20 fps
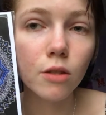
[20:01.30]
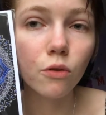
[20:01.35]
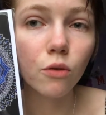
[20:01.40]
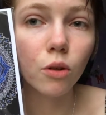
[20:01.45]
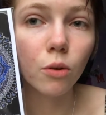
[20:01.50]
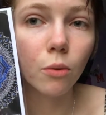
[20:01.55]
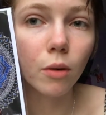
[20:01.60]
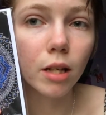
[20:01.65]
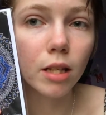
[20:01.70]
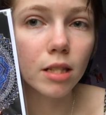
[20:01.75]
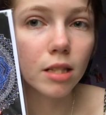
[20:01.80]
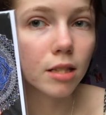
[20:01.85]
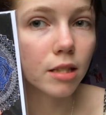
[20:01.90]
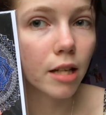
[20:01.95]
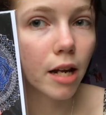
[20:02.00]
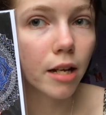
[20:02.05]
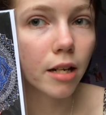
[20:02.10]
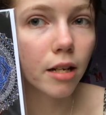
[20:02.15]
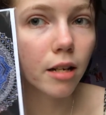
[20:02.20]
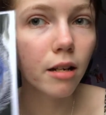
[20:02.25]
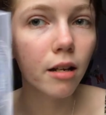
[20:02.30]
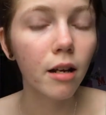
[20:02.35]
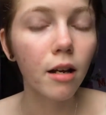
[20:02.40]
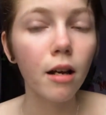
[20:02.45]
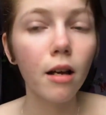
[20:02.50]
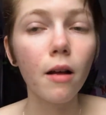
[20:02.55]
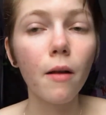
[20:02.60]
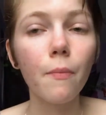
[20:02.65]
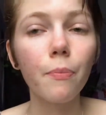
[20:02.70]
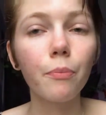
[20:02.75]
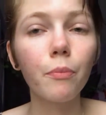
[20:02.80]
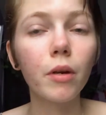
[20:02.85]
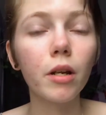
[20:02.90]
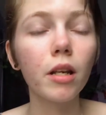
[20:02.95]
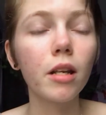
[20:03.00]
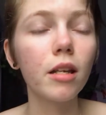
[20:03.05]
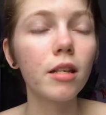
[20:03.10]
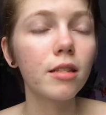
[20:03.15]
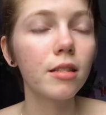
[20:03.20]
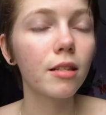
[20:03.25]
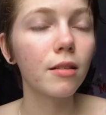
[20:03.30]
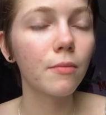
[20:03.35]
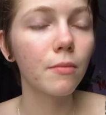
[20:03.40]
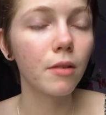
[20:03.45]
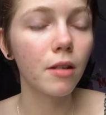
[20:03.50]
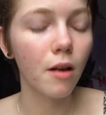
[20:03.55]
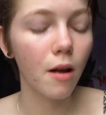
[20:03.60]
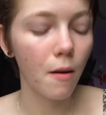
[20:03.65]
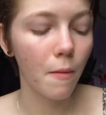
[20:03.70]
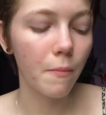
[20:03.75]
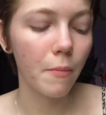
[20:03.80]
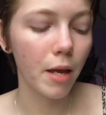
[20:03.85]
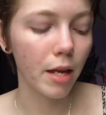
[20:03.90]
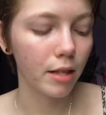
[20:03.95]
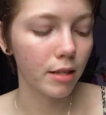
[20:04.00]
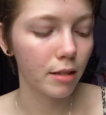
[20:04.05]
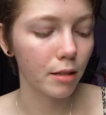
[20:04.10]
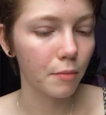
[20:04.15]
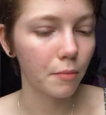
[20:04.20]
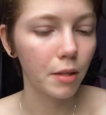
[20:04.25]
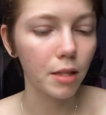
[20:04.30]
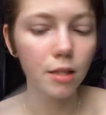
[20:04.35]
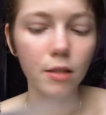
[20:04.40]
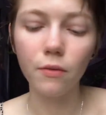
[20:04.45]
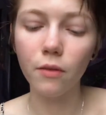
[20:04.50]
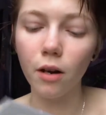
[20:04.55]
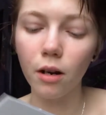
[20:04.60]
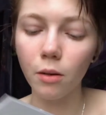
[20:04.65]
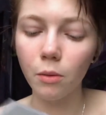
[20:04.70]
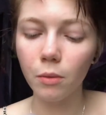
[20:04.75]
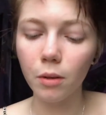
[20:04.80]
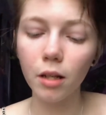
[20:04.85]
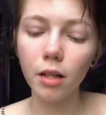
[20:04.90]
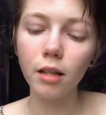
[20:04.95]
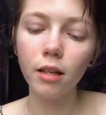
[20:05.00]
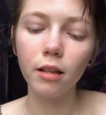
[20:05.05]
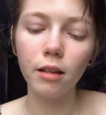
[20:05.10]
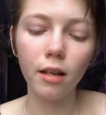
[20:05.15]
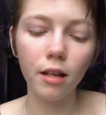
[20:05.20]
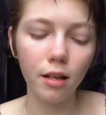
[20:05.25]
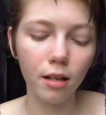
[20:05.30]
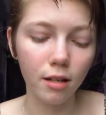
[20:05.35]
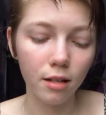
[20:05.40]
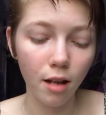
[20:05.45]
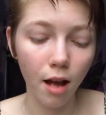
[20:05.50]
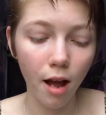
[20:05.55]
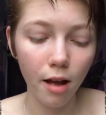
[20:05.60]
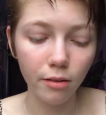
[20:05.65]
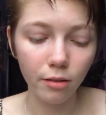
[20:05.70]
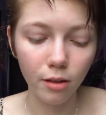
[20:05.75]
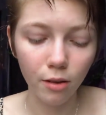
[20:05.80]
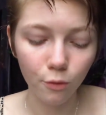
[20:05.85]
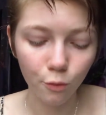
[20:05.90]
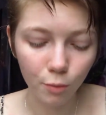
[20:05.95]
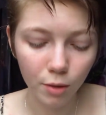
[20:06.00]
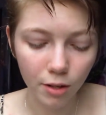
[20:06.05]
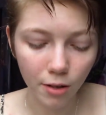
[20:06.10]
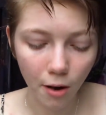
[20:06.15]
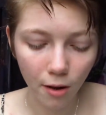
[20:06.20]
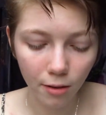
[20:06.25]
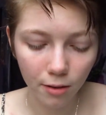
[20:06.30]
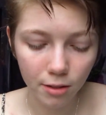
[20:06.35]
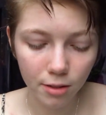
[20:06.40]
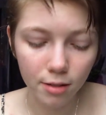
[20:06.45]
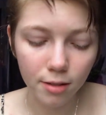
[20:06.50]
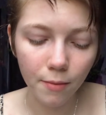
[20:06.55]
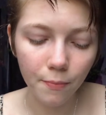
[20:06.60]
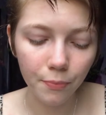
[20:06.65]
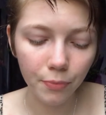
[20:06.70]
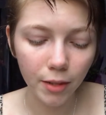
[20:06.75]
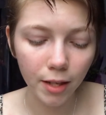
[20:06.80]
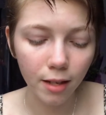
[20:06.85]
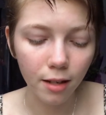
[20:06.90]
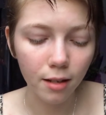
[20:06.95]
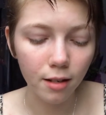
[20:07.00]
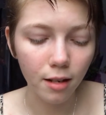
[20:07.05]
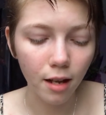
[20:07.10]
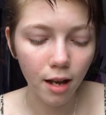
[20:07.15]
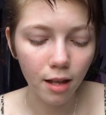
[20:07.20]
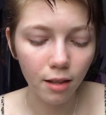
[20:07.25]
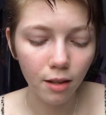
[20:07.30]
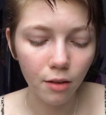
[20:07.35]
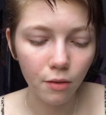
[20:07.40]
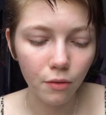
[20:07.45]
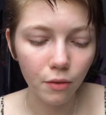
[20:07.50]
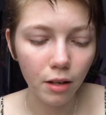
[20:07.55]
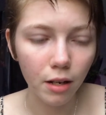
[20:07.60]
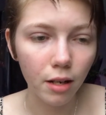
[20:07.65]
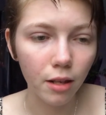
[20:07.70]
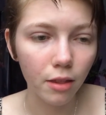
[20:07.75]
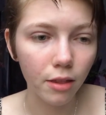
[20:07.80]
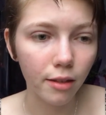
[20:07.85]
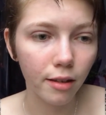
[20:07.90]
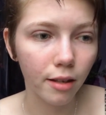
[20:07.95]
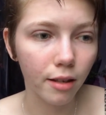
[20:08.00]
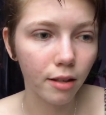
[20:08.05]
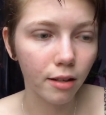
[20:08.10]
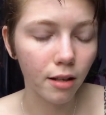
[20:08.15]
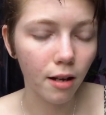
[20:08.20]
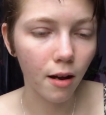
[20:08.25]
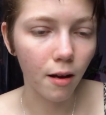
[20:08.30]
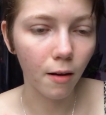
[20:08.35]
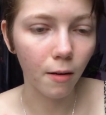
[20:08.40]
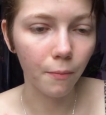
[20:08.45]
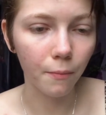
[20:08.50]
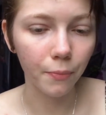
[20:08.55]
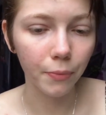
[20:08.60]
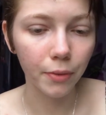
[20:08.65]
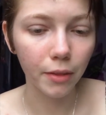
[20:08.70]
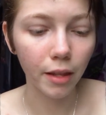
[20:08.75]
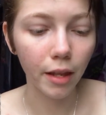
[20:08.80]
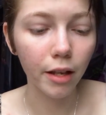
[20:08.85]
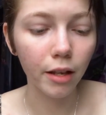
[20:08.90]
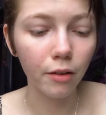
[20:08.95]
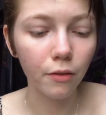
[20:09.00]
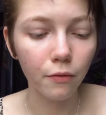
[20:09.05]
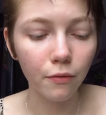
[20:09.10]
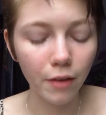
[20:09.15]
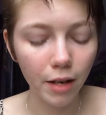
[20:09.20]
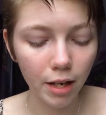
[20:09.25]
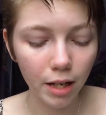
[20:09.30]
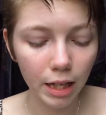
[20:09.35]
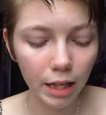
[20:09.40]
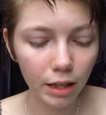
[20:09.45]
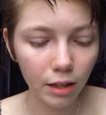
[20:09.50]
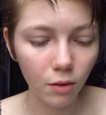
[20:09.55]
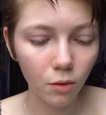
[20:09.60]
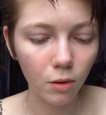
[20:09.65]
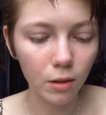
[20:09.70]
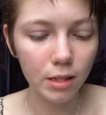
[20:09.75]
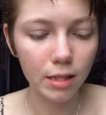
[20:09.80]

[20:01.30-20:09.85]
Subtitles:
for what it's intended, but it is an amazing piece of artwork, and I love mandalas, and I love anything like Vedic or